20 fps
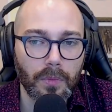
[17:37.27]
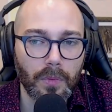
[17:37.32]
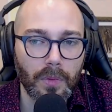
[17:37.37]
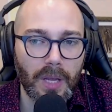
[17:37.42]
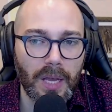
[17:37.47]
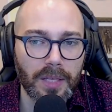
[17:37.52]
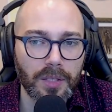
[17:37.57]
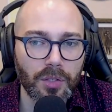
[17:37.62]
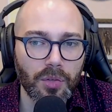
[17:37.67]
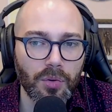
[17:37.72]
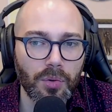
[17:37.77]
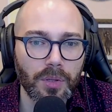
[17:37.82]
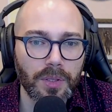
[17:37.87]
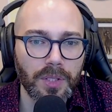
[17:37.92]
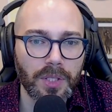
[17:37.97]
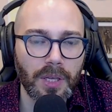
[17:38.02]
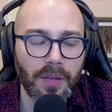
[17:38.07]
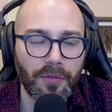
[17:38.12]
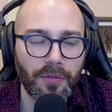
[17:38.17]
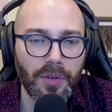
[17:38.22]
Yeah, it's cool.
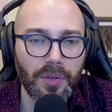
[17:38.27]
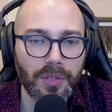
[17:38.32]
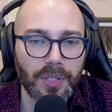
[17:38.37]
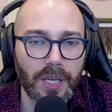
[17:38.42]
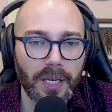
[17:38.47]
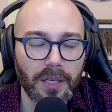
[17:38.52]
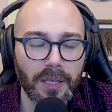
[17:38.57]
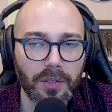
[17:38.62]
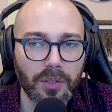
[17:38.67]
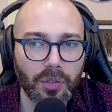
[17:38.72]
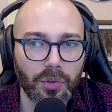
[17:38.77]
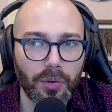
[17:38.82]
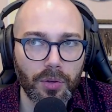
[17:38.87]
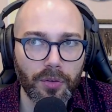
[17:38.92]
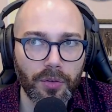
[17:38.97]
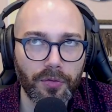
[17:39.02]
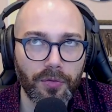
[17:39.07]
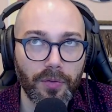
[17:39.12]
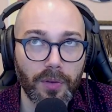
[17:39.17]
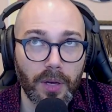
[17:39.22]
It feels like sort
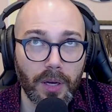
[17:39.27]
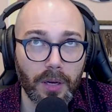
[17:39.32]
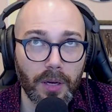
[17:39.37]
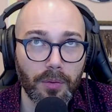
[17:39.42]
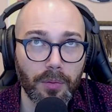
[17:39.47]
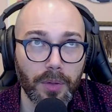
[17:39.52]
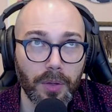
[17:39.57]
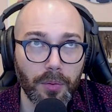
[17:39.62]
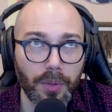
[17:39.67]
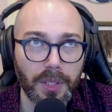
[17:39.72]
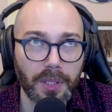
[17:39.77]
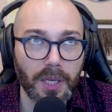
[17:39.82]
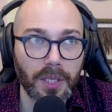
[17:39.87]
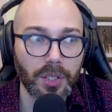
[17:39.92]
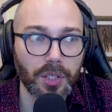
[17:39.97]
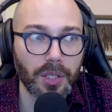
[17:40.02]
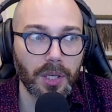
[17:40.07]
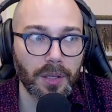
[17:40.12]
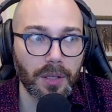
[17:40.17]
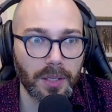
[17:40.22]
of, we
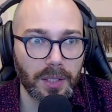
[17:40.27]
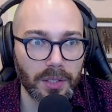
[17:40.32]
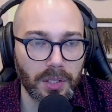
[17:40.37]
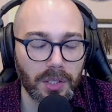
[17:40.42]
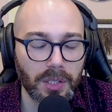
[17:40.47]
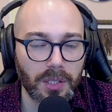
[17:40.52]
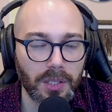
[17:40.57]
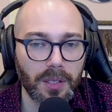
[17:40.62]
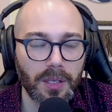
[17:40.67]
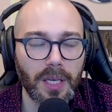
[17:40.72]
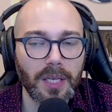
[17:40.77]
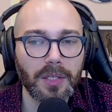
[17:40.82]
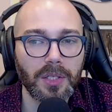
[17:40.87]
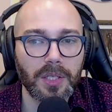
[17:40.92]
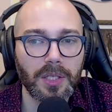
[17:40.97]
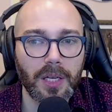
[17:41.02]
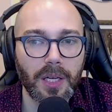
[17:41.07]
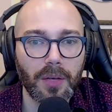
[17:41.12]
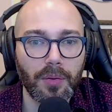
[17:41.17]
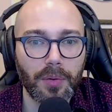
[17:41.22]
touched on this case
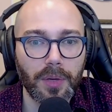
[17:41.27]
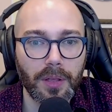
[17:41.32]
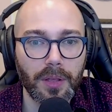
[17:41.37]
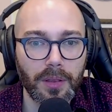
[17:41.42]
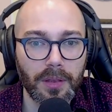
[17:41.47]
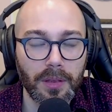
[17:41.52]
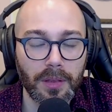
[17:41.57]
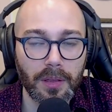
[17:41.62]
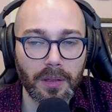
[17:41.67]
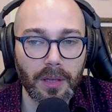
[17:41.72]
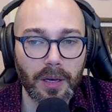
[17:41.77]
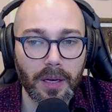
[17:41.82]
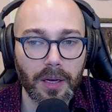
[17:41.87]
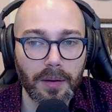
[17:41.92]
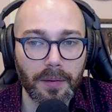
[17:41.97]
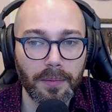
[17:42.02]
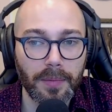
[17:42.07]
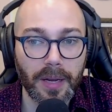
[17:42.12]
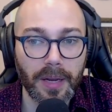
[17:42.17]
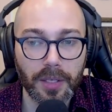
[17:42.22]
study with
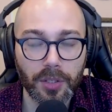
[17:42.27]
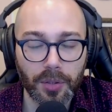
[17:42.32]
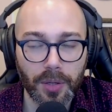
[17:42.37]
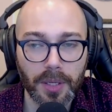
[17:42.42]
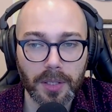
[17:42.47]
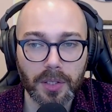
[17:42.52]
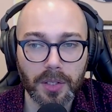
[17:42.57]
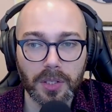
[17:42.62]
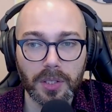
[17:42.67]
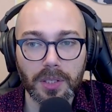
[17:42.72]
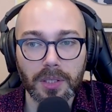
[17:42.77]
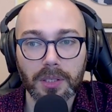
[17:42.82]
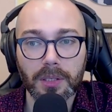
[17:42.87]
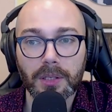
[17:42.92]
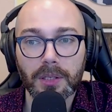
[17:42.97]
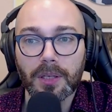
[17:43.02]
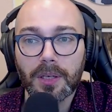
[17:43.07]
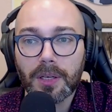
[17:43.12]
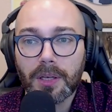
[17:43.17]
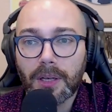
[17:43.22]
nitrates
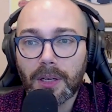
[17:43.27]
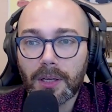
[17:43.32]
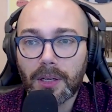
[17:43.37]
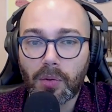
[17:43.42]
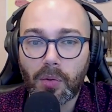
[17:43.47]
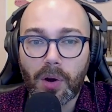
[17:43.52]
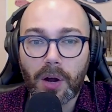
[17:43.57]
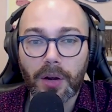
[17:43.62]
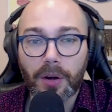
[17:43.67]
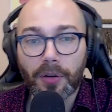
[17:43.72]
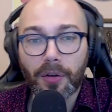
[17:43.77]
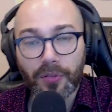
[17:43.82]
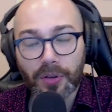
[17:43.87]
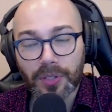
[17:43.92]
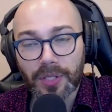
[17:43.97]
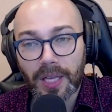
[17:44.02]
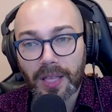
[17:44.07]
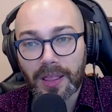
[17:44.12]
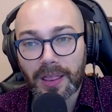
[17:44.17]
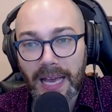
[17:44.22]
in the water. It
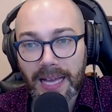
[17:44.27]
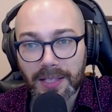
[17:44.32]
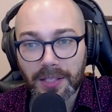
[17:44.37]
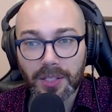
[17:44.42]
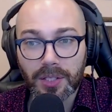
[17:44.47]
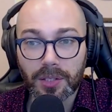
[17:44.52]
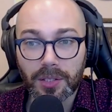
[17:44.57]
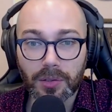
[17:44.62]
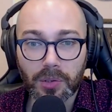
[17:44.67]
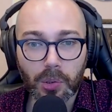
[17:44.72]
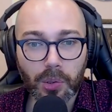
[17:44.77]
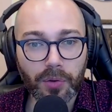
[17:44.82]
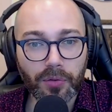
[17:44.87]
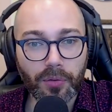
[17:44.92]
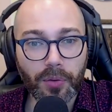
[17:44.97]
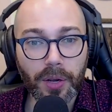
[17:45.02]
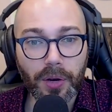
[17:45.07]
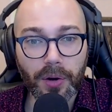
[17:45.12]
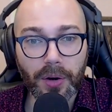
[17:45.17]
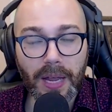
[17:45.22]
feels like that's sort of
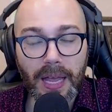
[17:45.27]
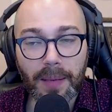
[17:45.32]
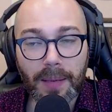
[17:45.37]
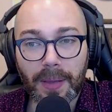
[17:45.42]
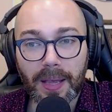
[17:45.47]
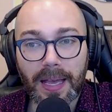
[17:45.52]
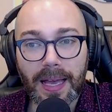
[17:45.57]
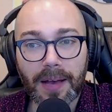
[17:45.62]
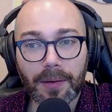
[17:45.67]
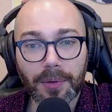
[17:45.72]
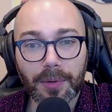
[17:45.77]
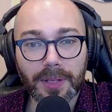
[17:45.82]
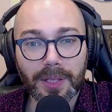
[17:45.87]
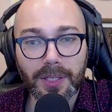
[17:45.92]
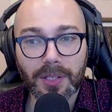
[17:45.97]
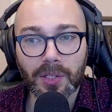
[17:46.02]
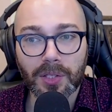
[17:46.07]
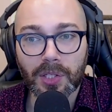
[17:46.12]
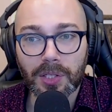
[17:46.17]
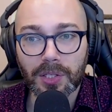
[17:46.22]
what you're aiming at with
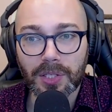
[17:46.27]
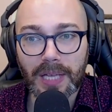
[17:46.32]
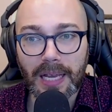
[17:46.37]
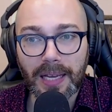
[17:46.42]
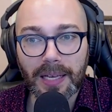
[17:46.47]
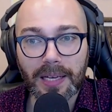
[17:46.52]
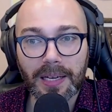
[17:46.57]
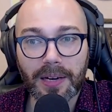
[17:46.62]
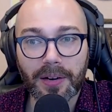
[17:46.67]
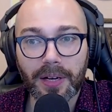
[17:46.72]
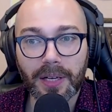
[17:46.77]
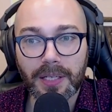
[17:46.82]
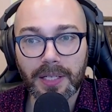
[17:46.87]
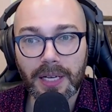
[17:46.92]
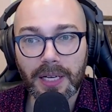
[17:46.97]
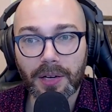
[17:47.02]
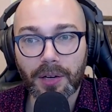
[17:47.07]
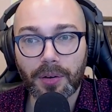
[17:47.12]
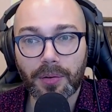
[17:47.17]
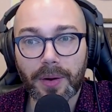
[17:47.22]
this secondary
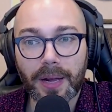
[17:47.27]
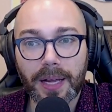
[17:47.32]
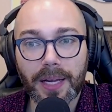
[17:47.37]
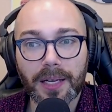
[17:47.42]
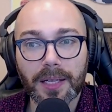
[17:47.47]
tier, right?